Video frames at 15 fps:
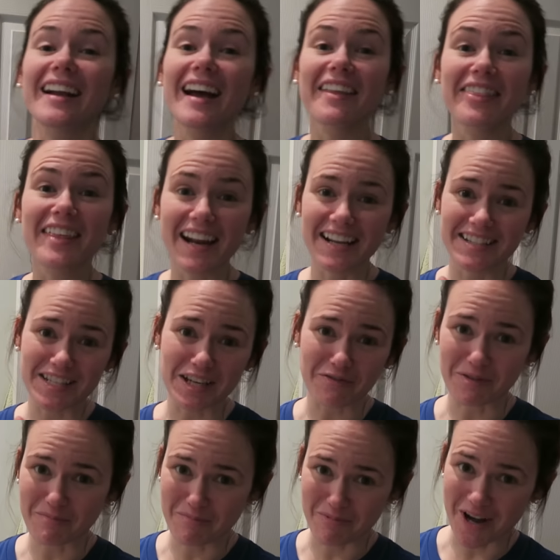I got that idea
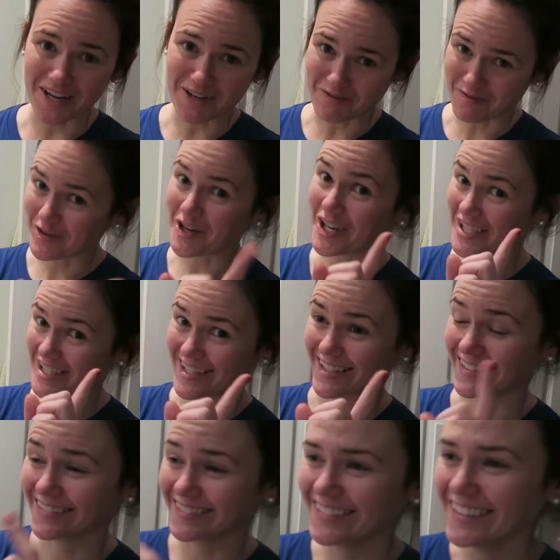from Brandon Burgess. She
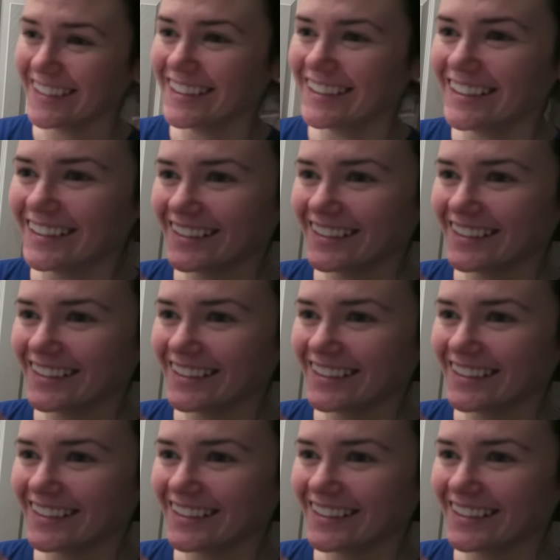doesn't have